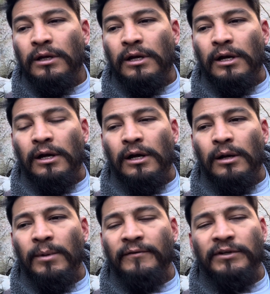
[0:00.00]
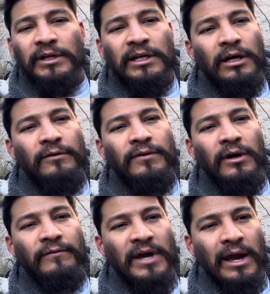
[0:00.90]
I've done enough
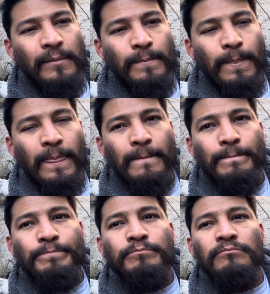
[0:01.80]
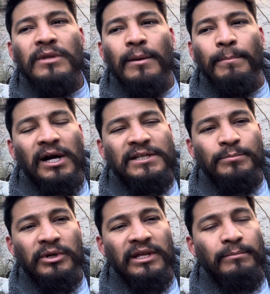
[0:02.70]
of that box
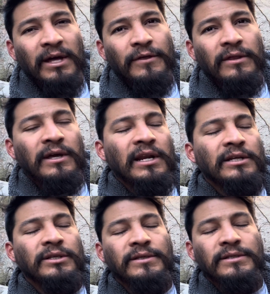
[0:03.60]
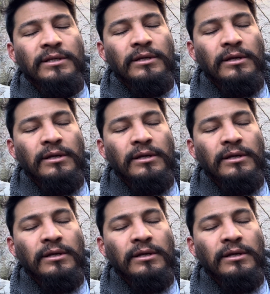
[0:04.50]
breathing method, then I just